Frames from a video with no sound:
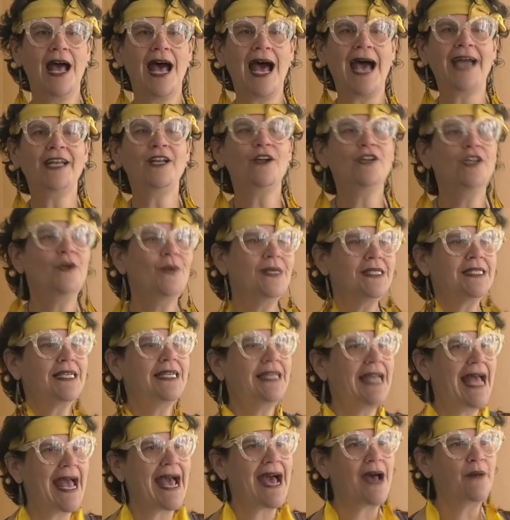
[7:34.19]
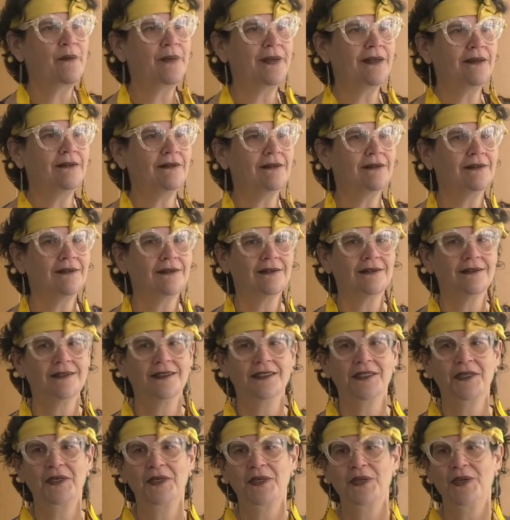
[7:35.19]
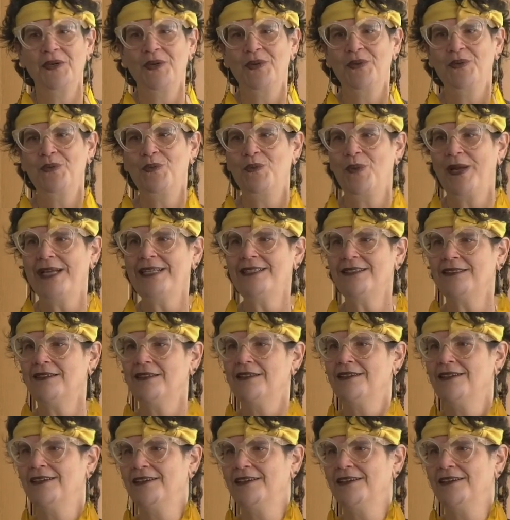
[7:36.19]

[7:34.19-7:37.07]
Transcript: I don't know what's going to happen, right?